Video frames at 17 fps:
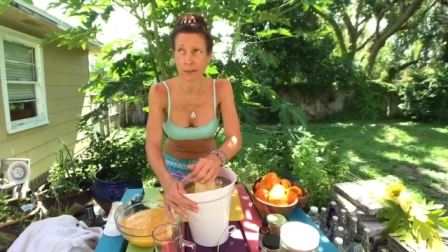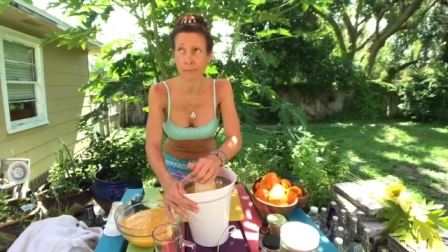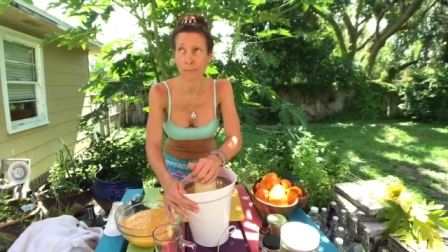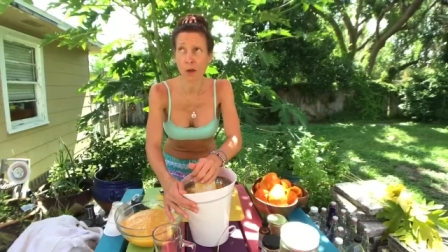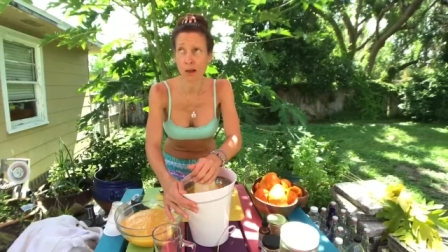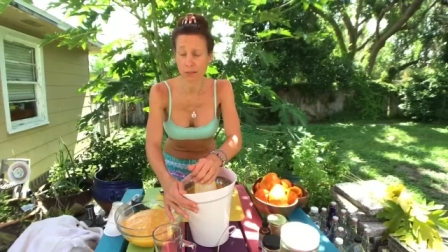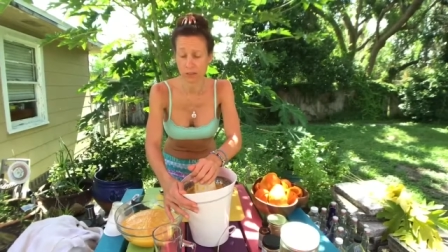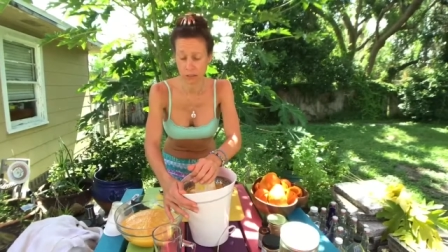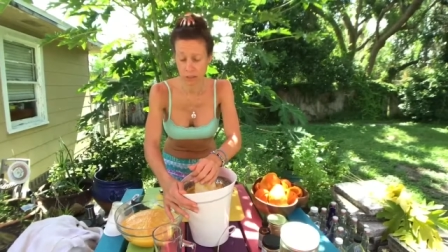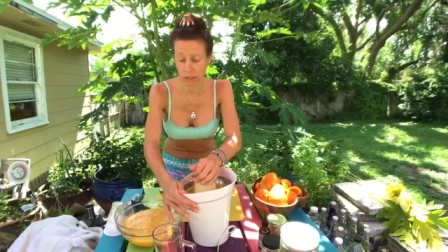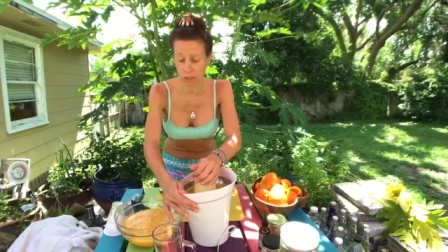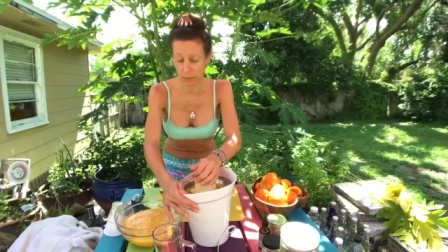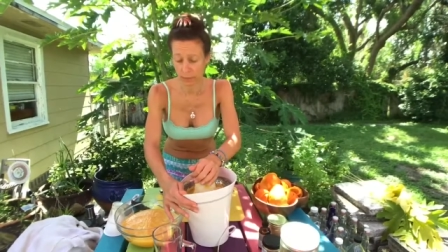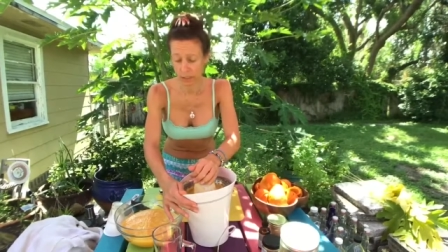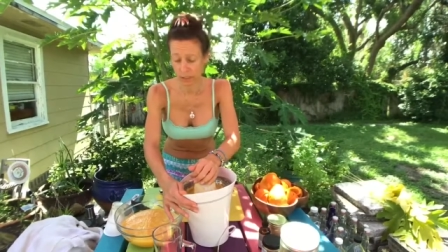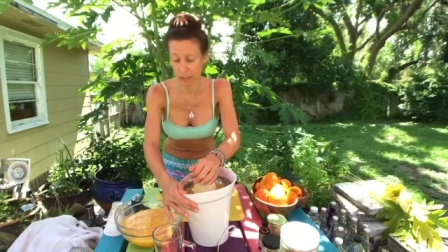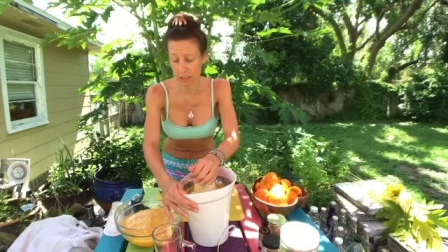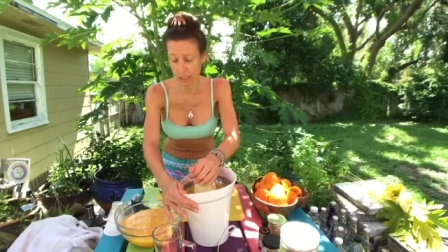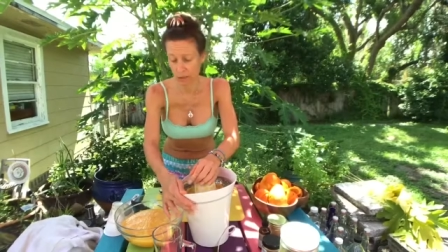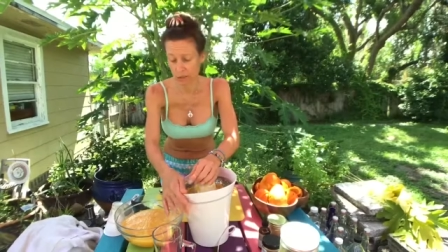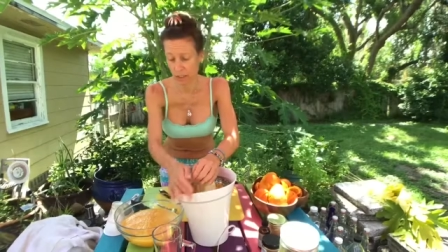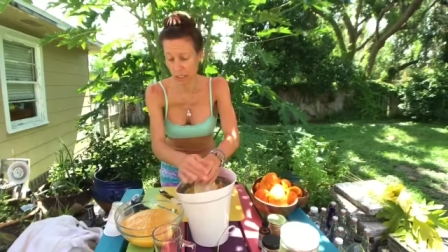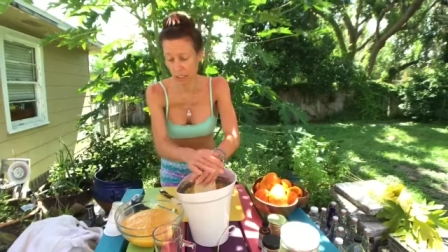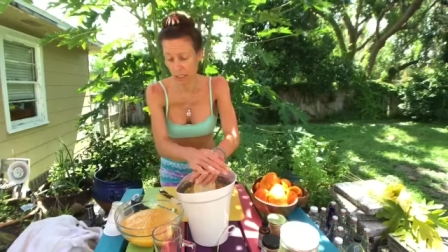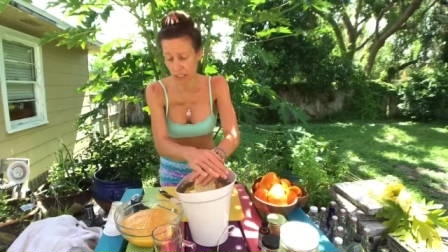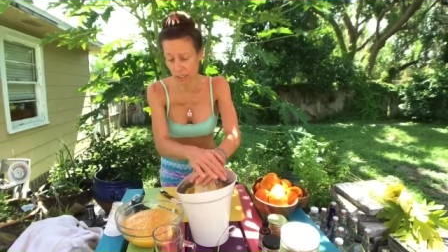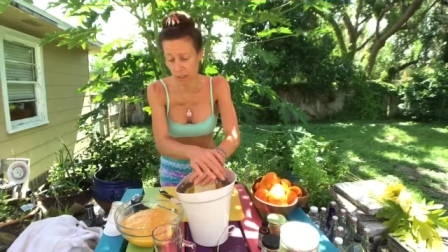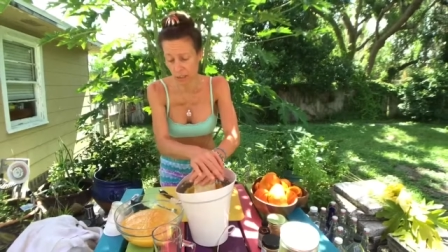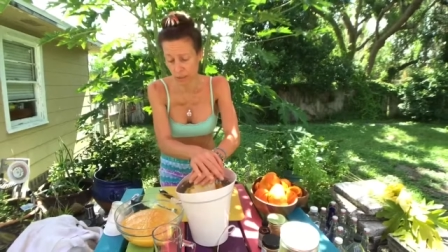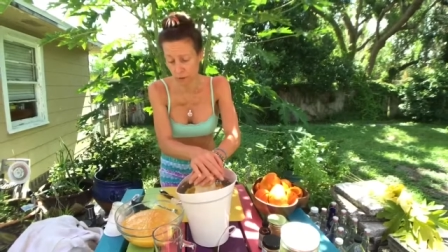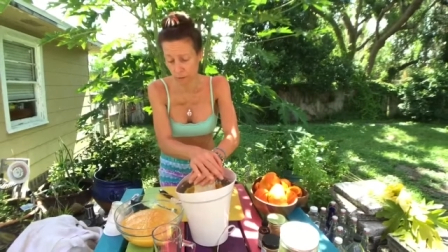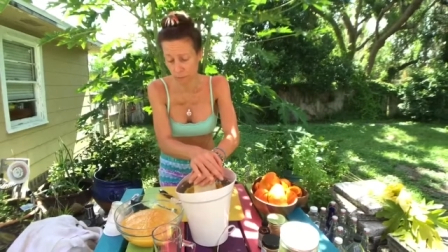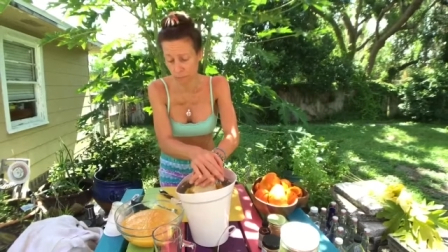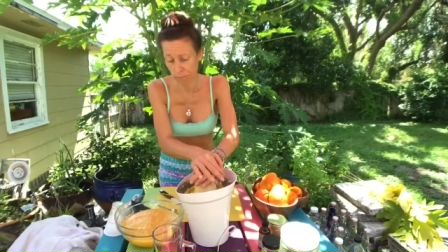I'm constantly thinking about the next thing I need to
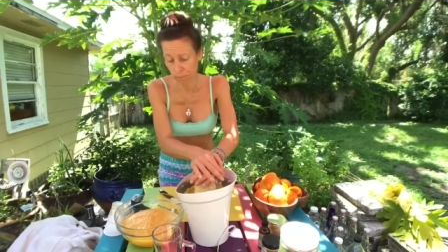do.